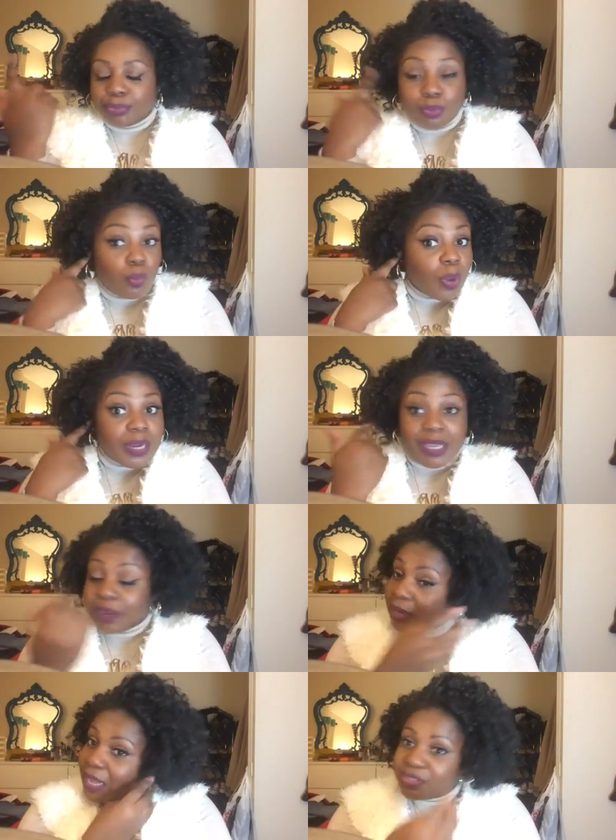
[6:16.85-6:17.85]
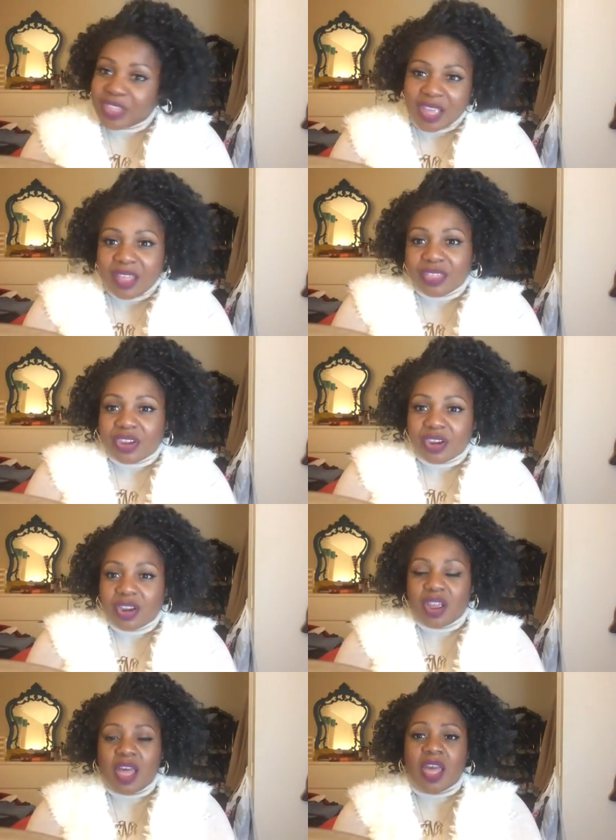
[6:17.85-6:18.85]
do one ear and out the
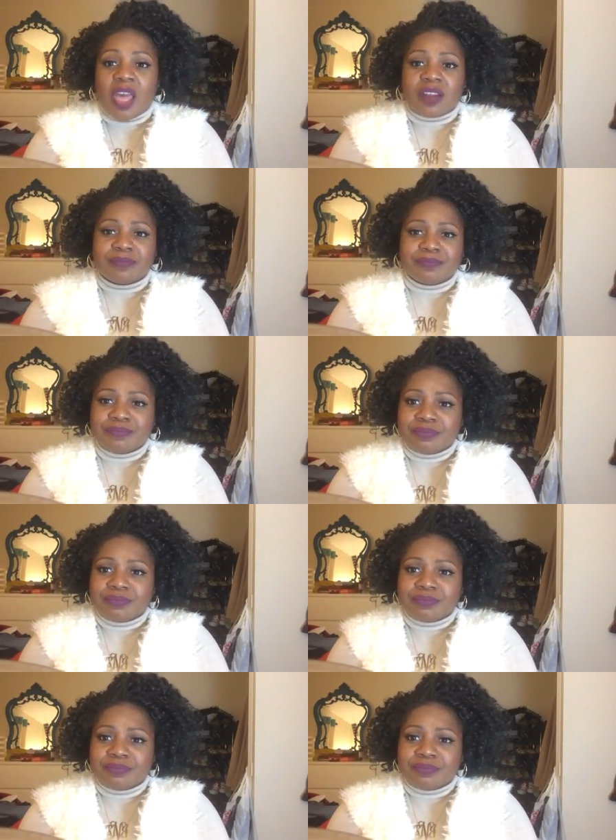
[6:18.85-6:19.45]
other and